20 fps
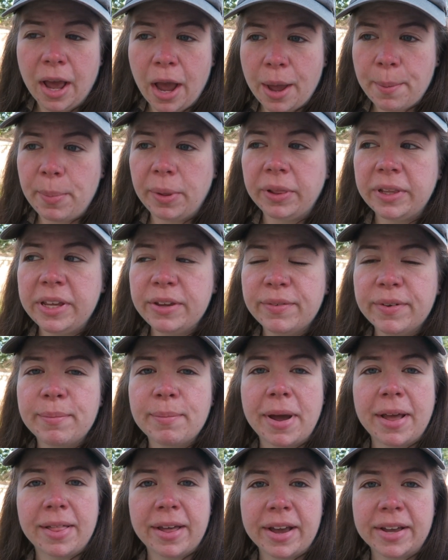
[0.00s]
I believe in
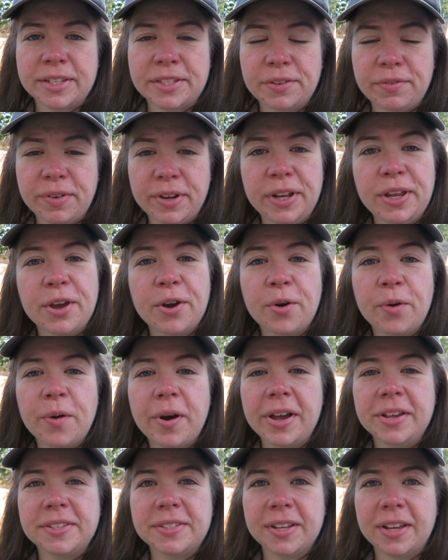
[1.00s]
my last video
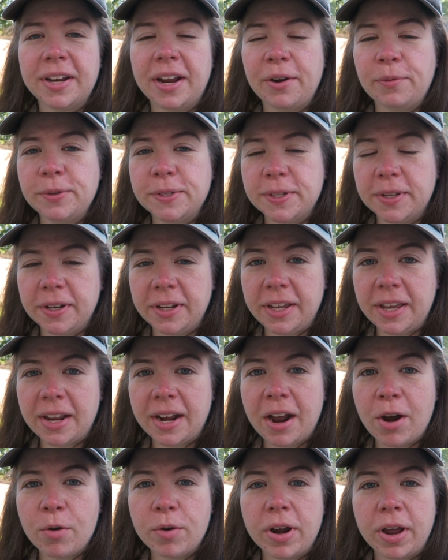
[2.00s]
I said I was going to
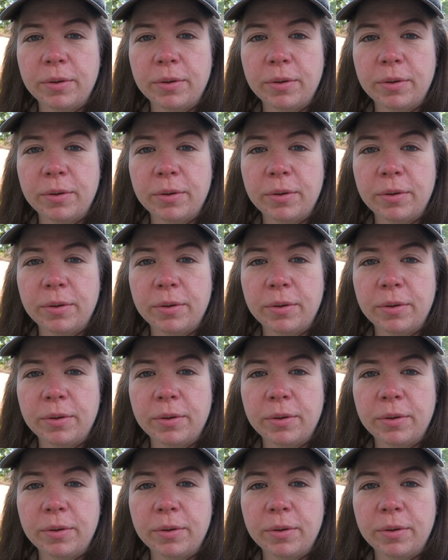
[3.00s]
get out